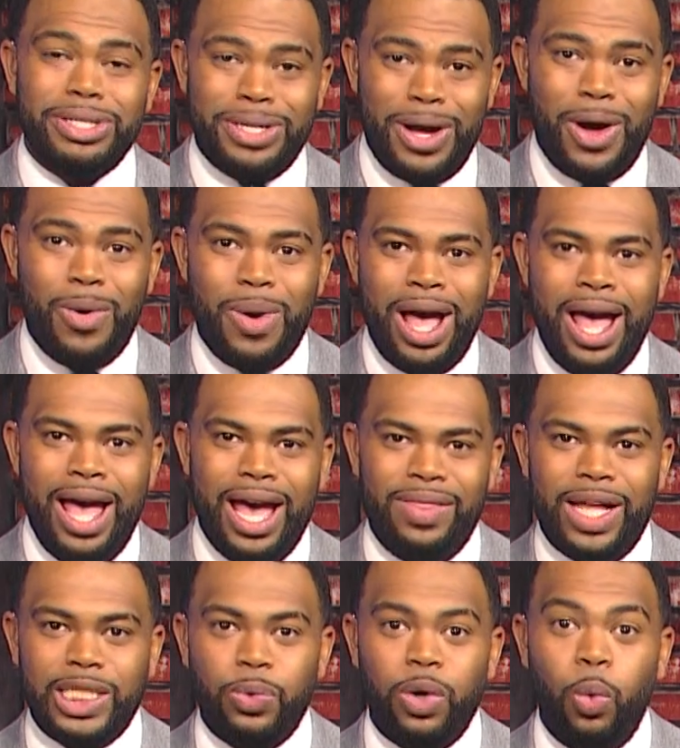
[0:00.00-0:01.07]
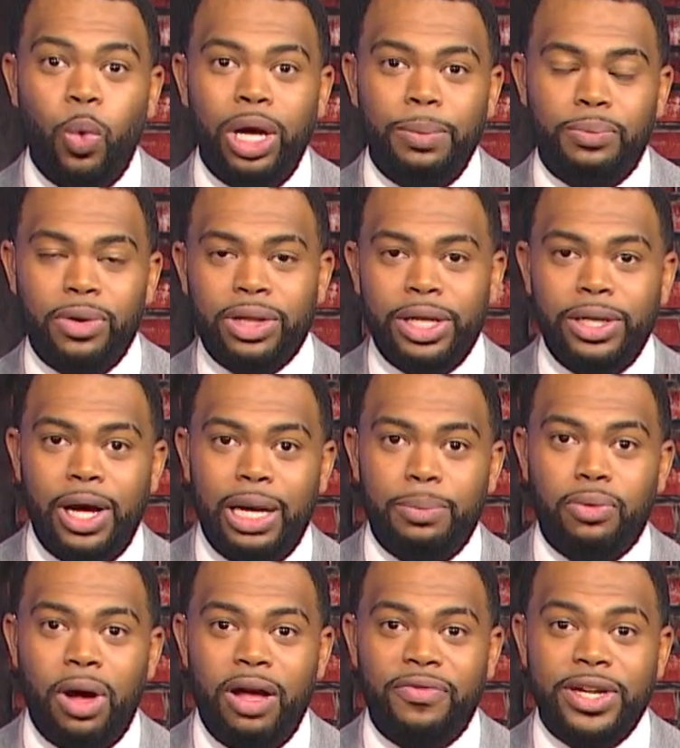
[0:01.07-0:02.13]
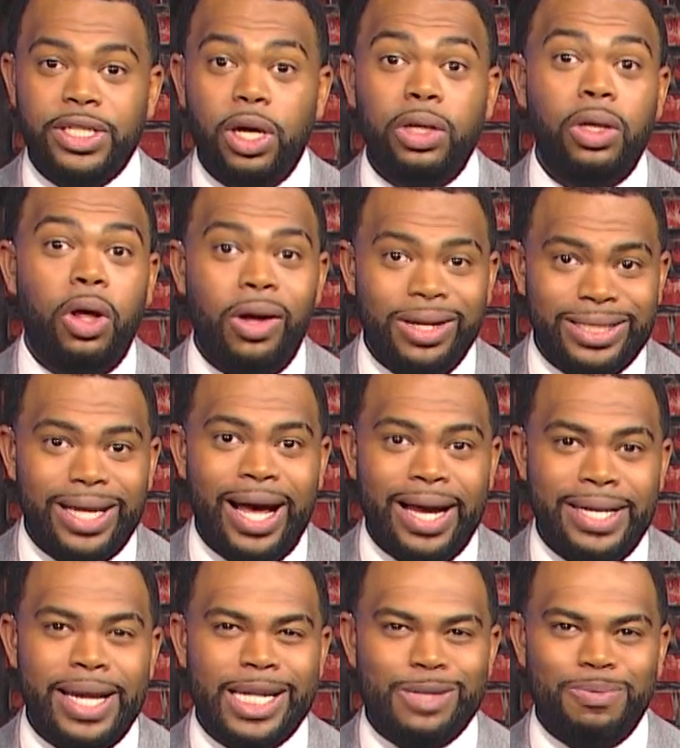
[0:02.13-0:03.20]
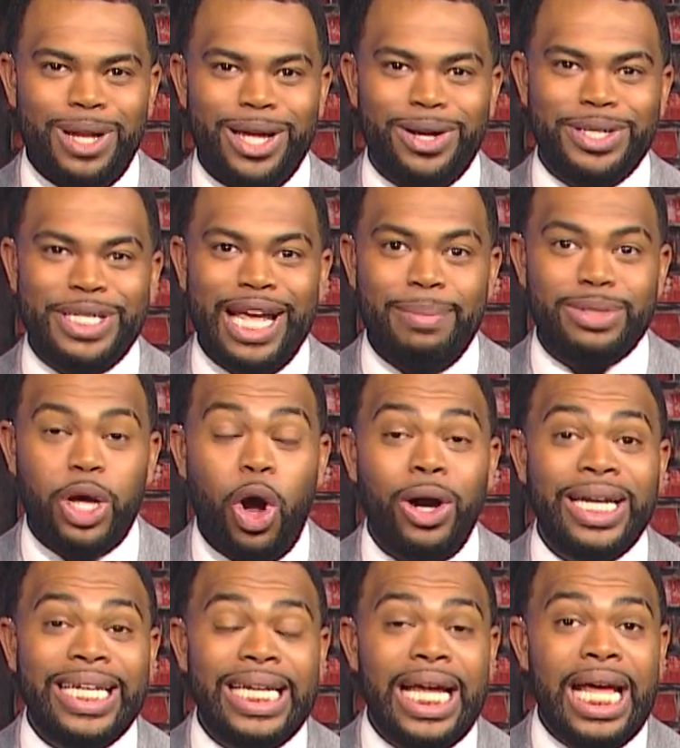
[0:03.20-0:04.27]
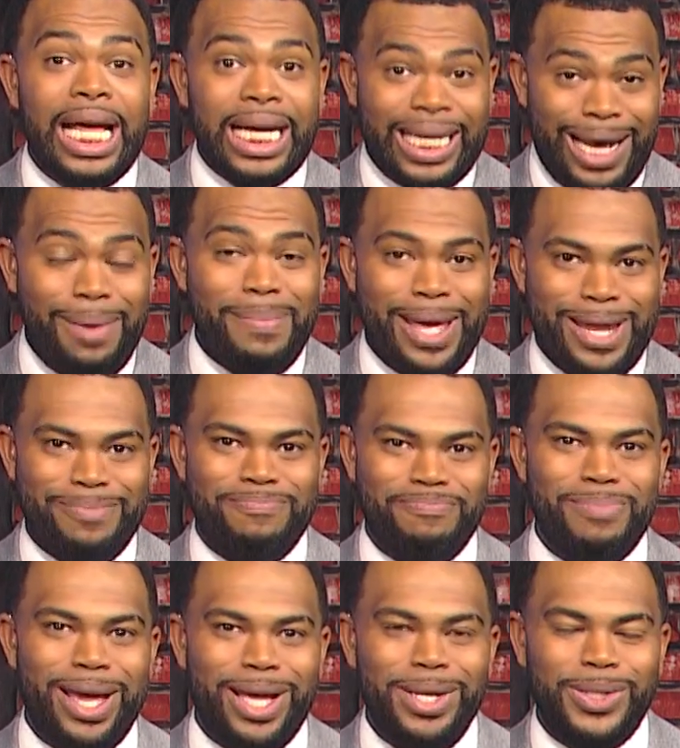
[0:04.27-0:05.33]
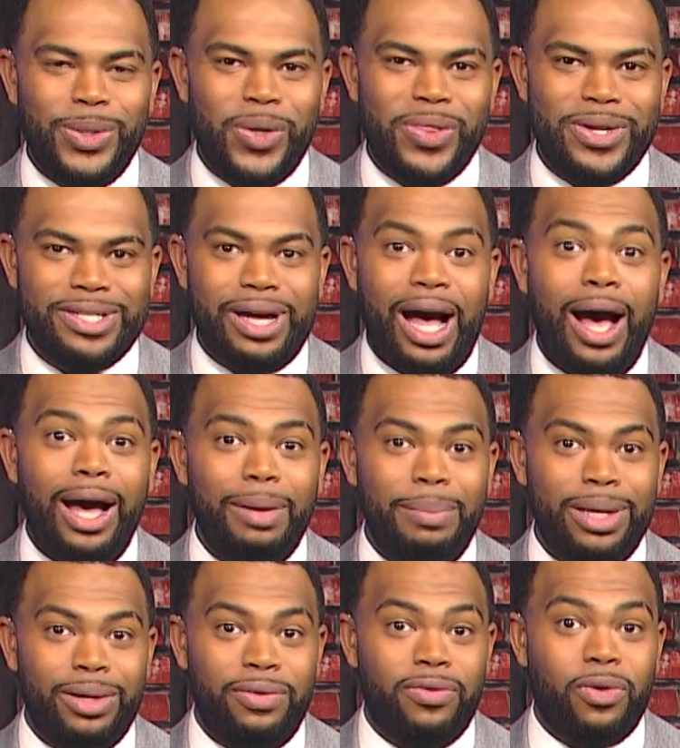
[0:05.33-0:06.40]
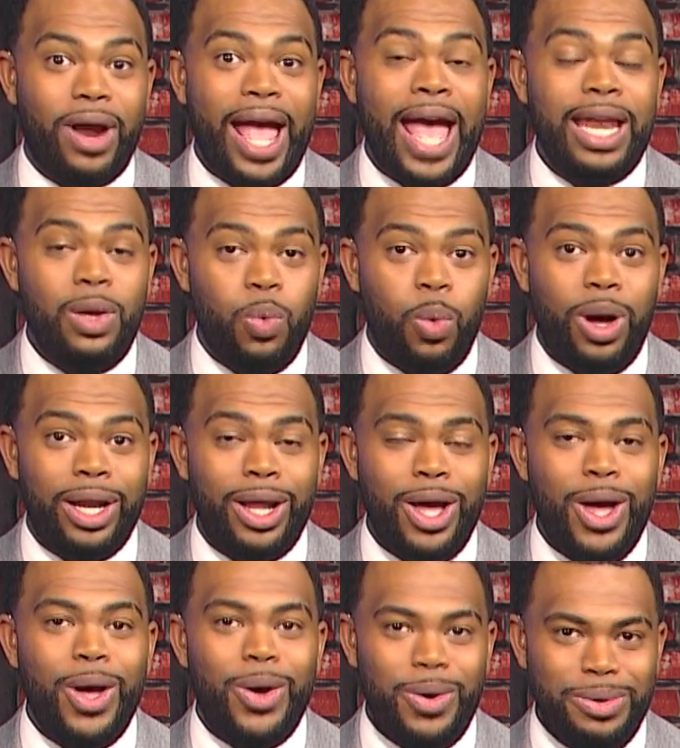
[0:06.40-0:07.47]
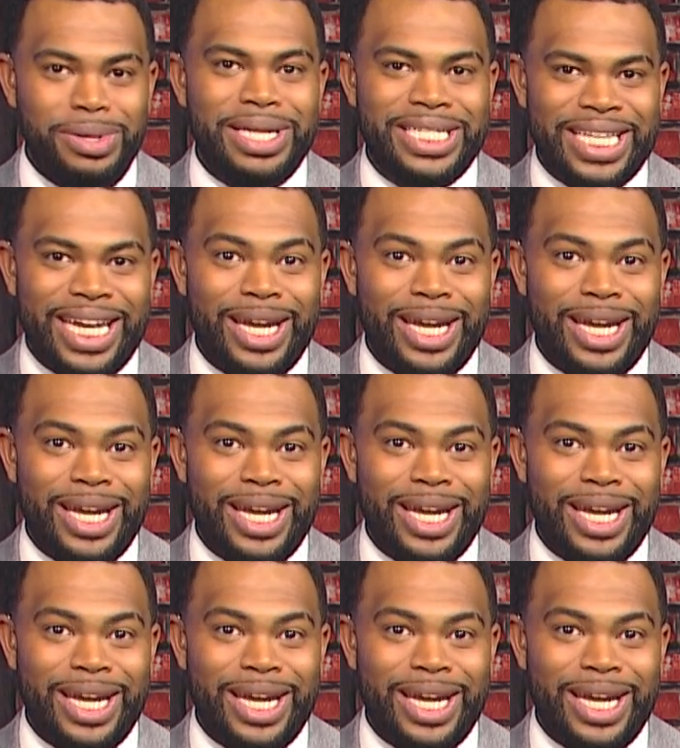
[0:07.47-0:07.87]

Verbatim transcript: go. And that's where one Brooklyn nonprofit alongside Nets player James Harden come in, making sure there's a hot meal for anyone who needs it.